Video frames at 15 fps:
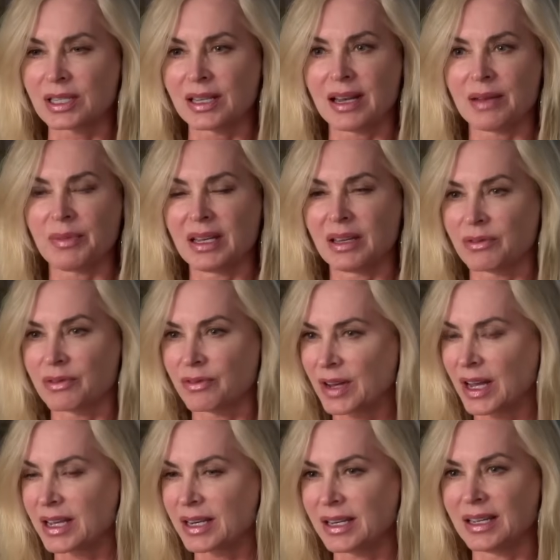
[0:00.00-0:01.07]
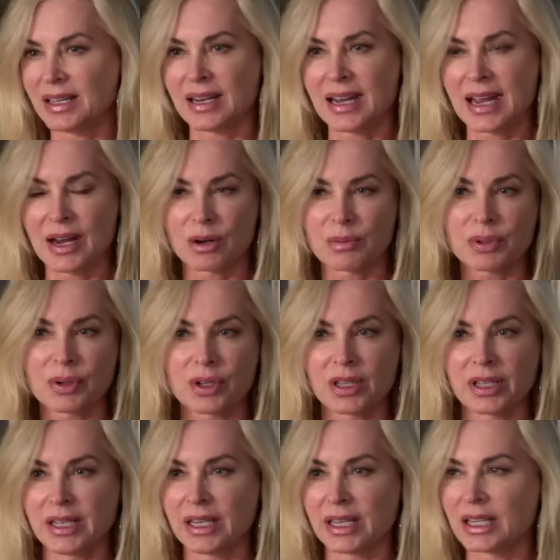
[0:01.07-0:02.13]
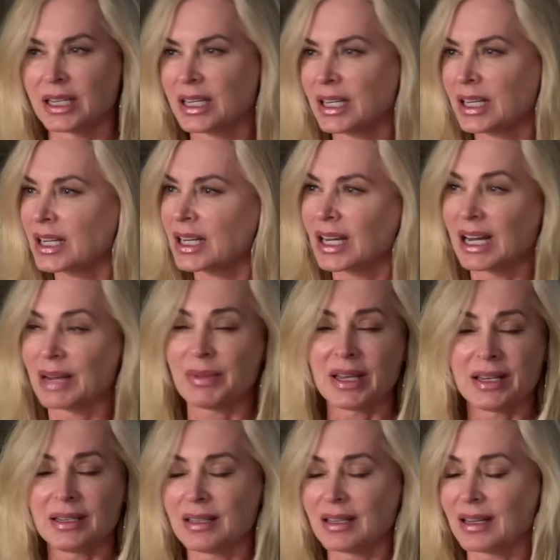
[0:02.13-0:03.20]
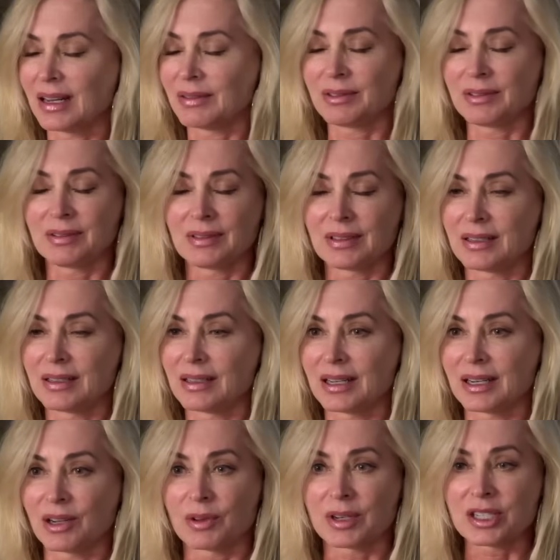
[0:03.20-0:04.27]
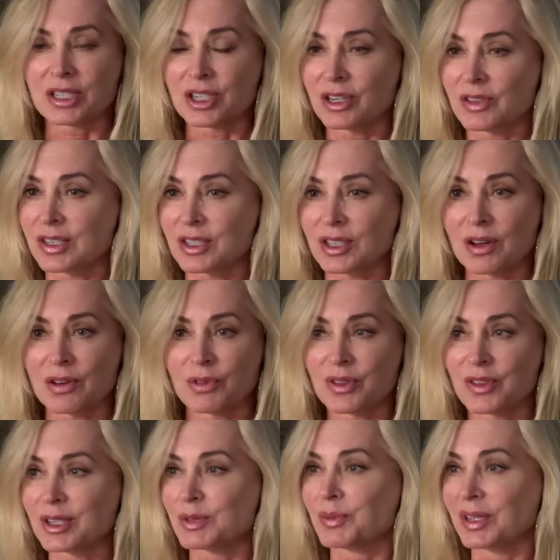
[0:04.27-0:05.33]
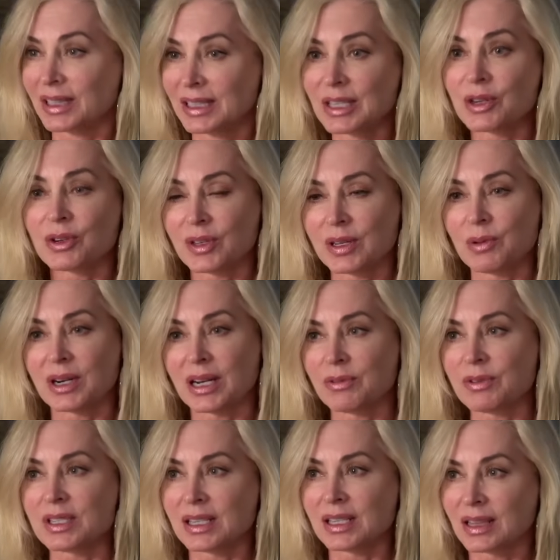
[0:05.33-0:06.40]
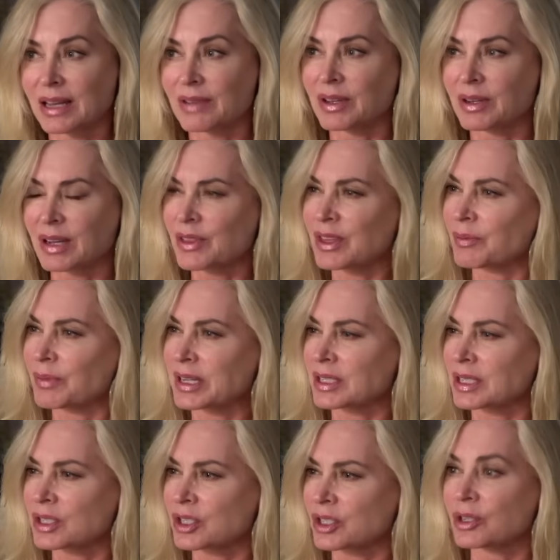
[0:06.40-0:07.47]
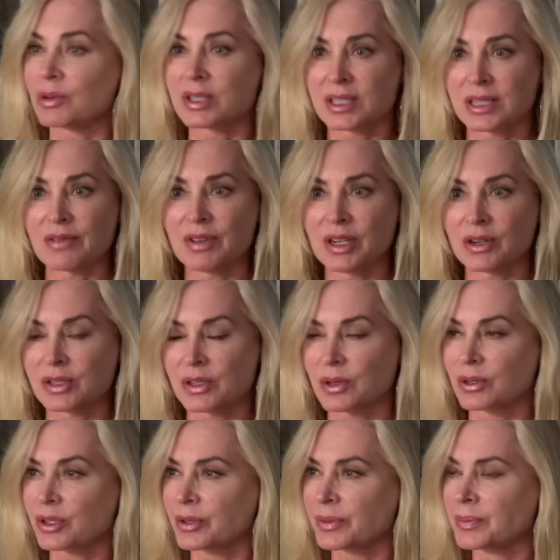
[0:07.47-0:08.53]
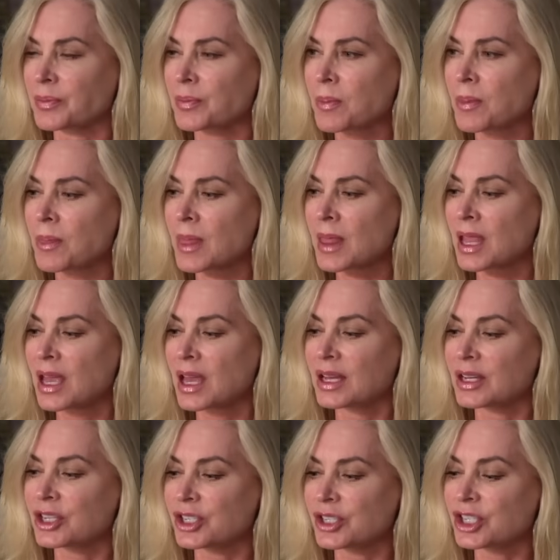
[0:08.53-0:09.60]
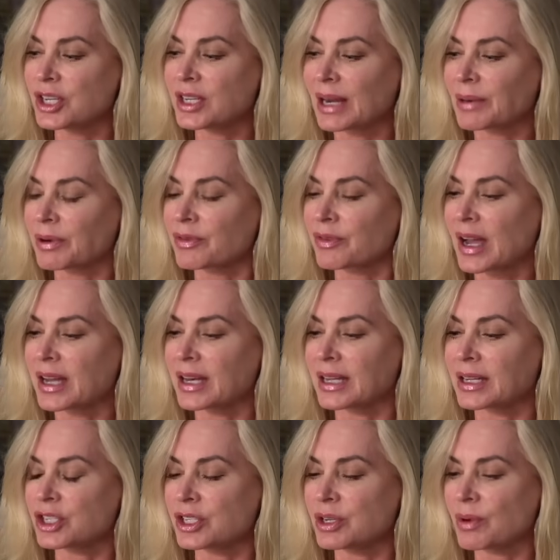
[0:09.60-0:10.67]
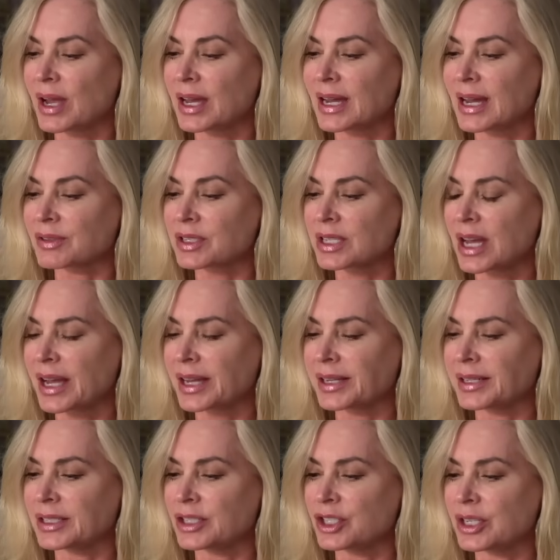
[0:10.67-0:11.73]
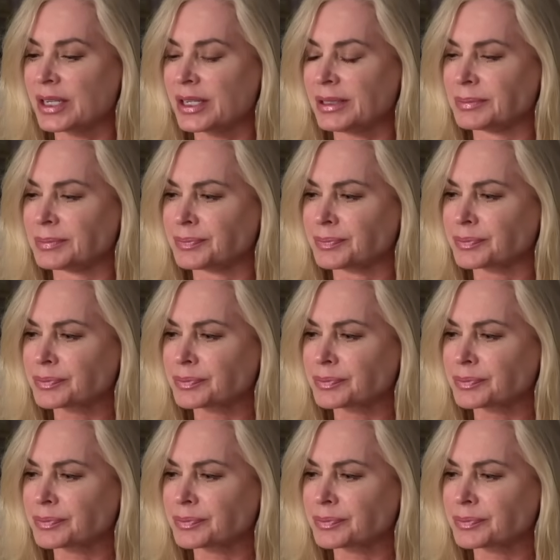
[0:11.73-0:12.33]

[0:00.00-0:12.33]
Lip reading: slamming and fighting and hair pulling. And I mean, I don't want to start this off with this, but literally when I was 11, I think my sister, who was 7 years older, she and I were fighting, and she ran outside and she